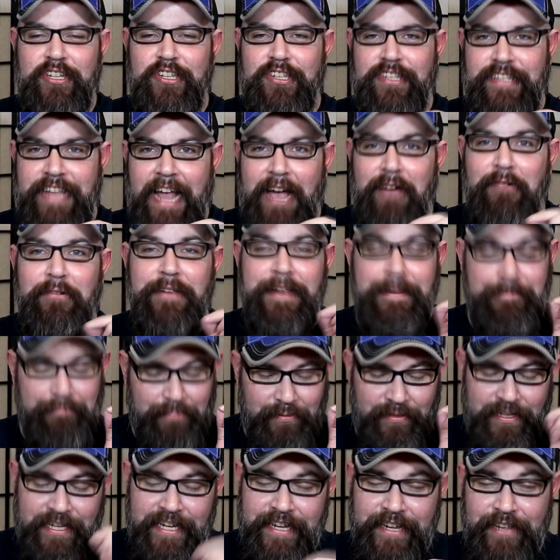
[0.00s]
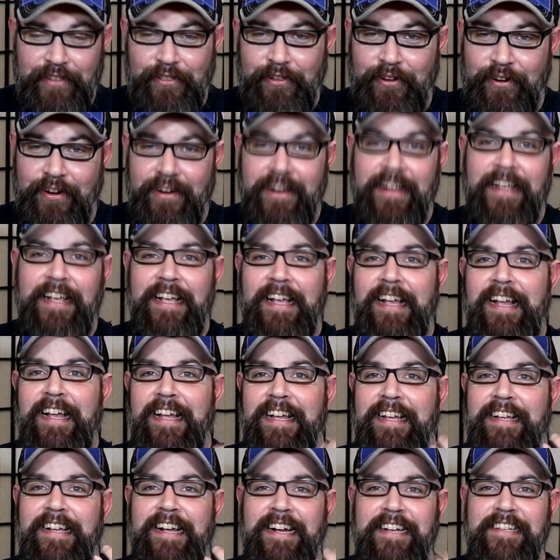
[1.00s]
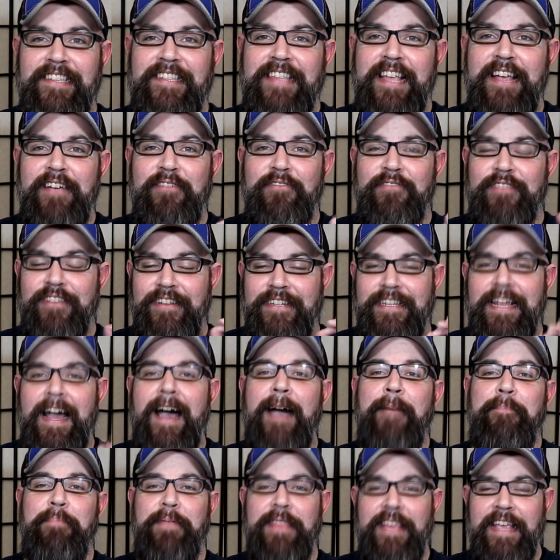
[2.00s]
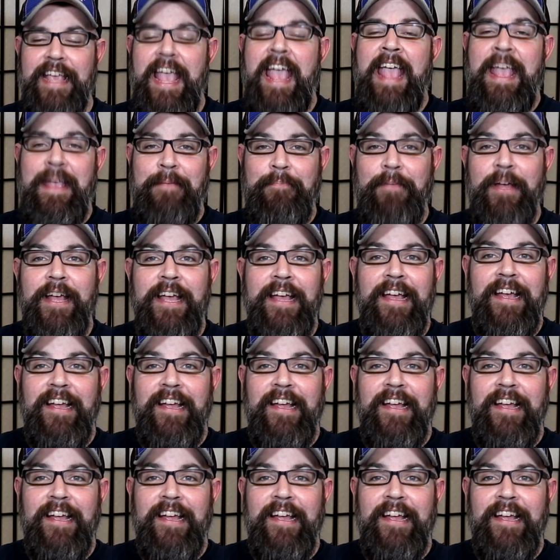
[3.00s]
Stout in particular, guys, they are the top of the game.